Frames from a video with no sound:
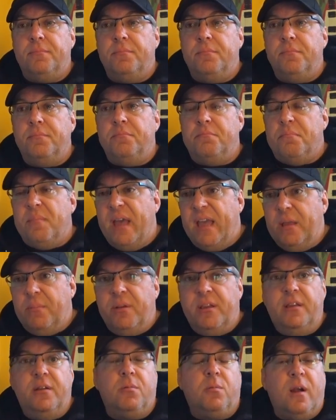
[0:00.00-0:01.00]

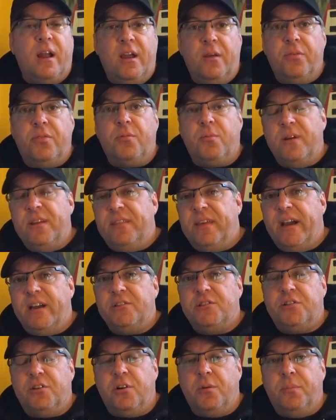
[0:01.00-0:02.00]
maybe around
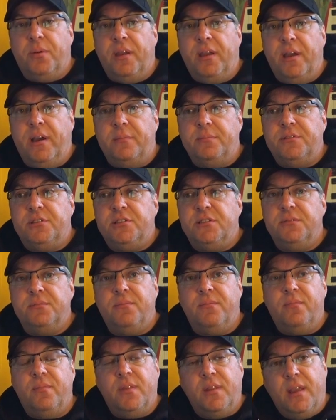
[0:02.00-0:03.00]
3,000 RPMs,
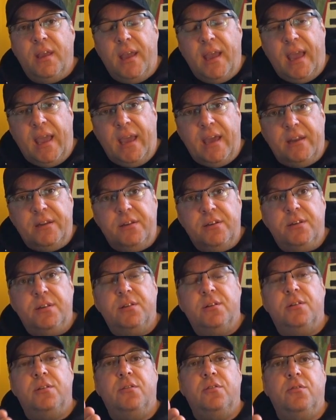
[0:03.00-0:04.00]
and
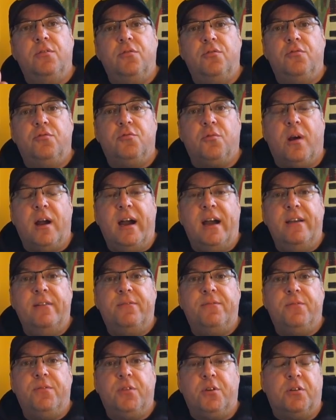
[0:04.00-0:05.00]

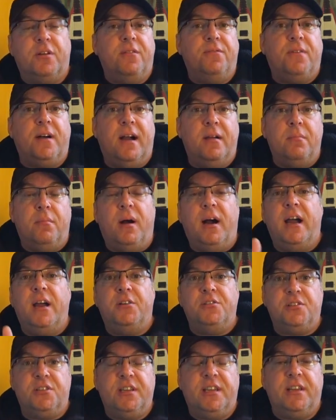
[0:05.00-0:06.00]
drive 35
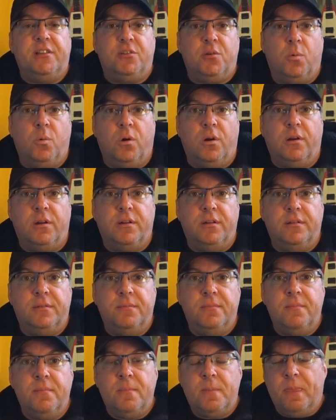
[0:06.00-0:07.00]
miles to get to work.
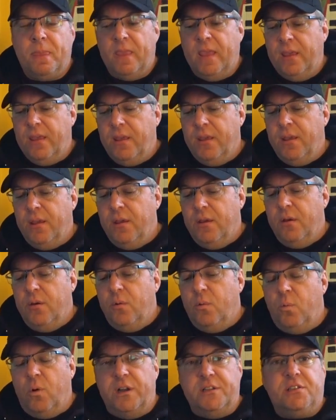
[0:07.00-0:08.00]

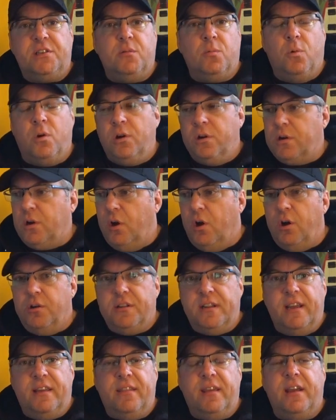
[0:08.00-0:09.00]
Once at work all
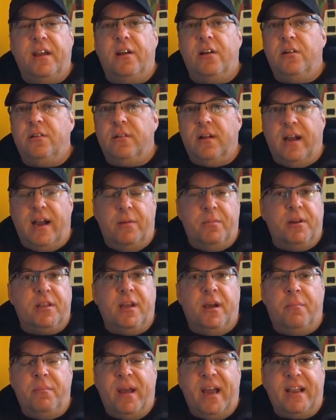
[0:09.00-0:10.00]
day there, I would
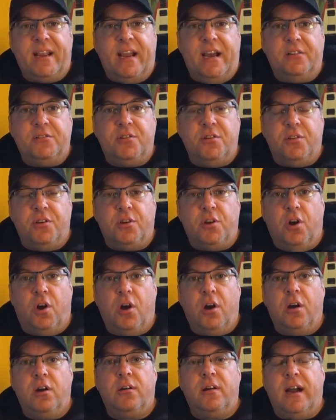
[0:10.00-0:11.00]
come back out to the
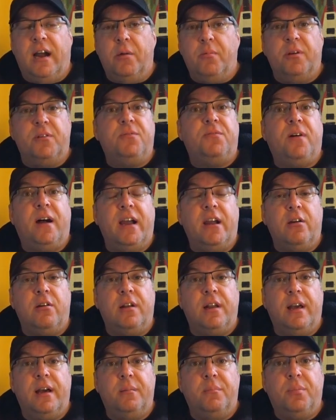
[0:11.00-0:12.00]
car, I would fire
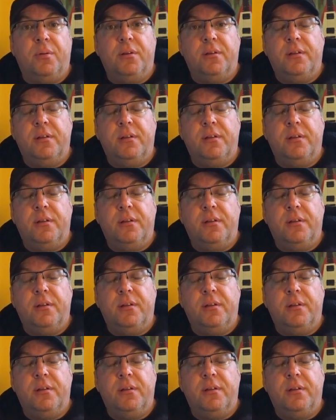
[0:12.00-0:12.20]
it up,